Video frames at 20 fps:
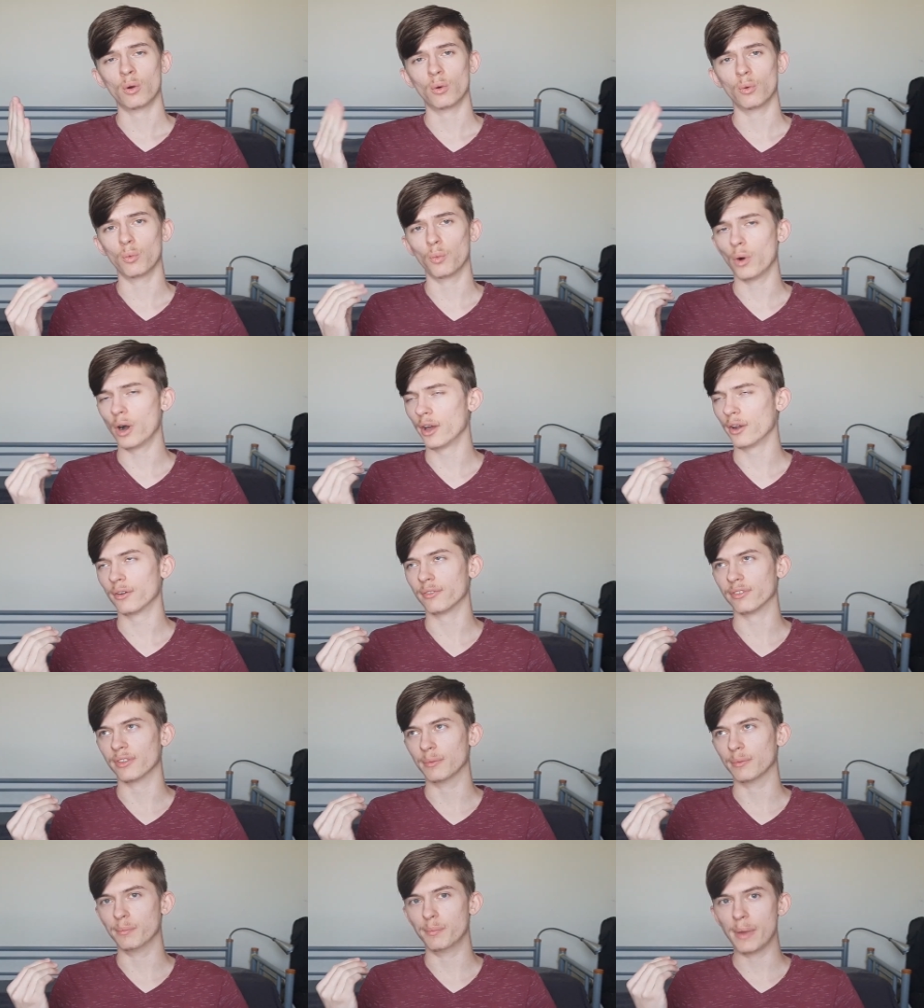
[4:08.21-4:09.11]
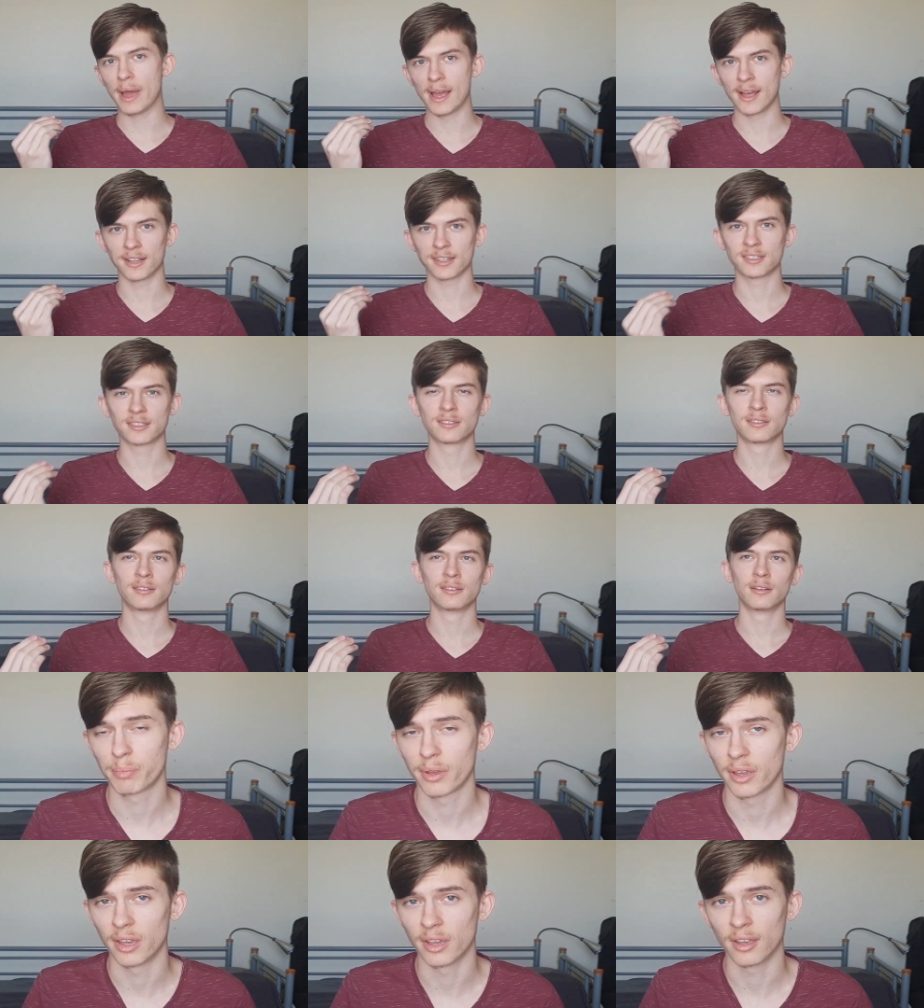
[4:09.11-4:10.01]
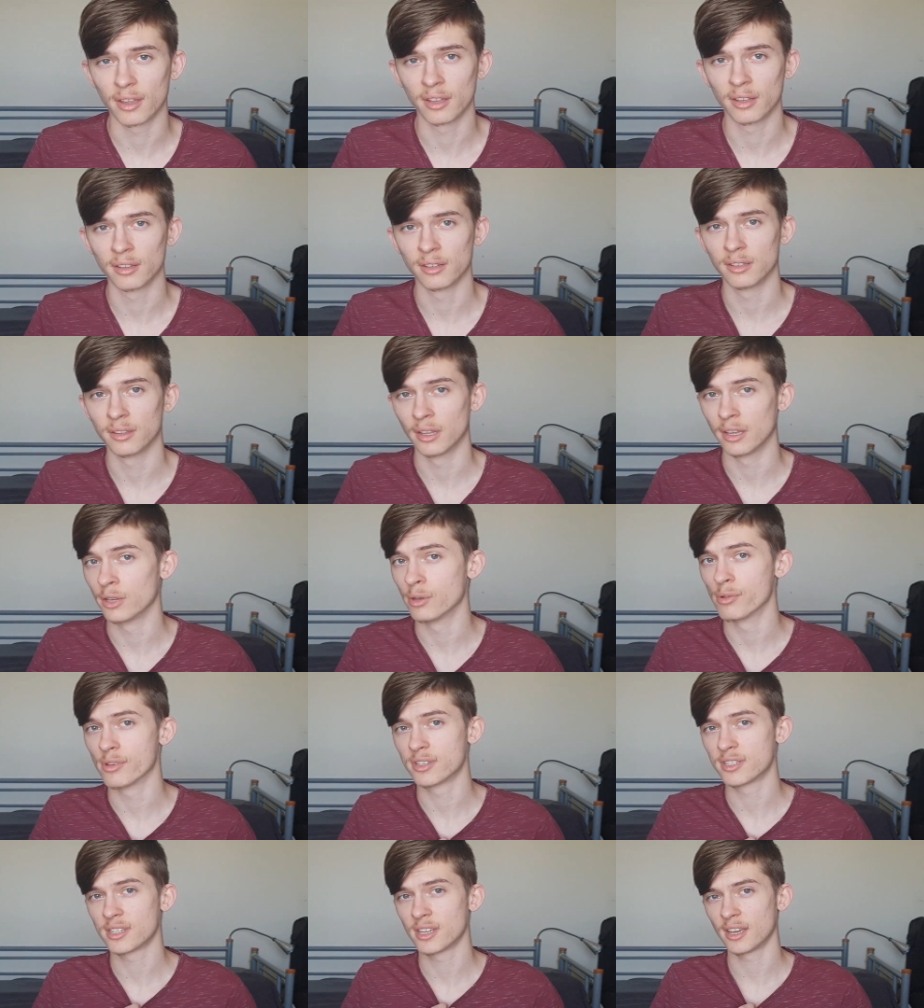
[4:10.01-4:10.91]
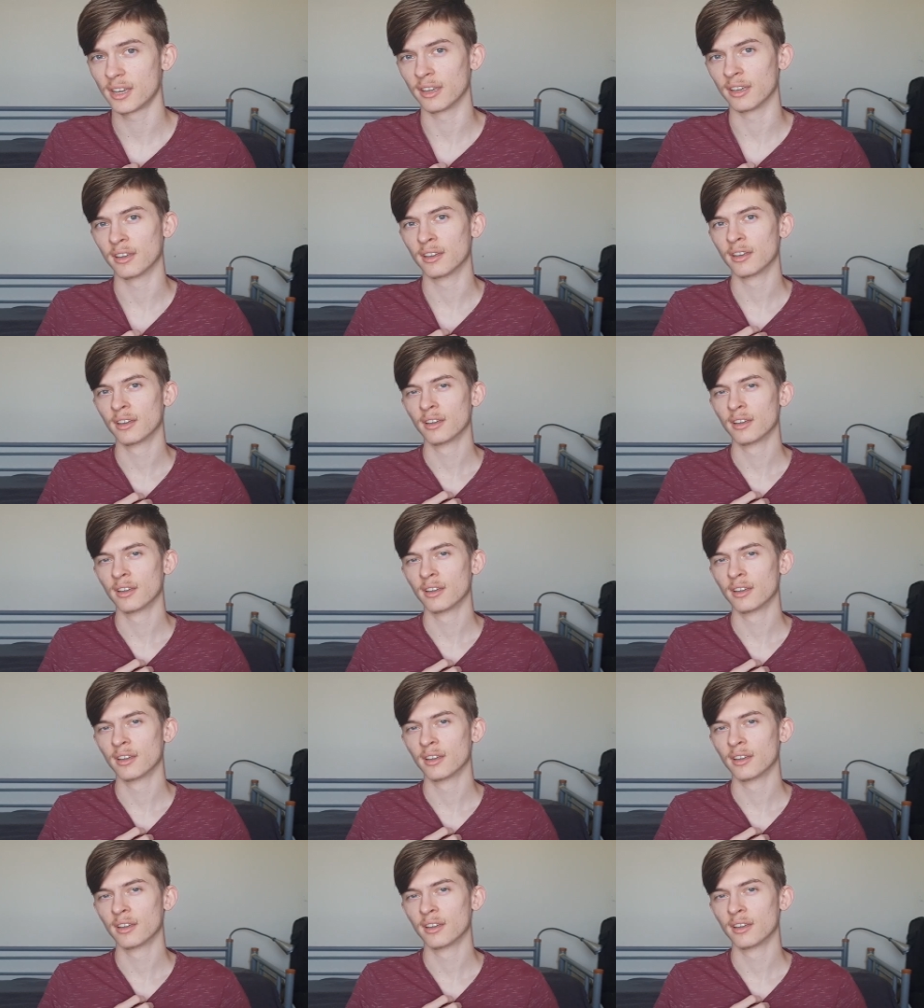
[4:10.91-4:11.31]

one of the best in the USA.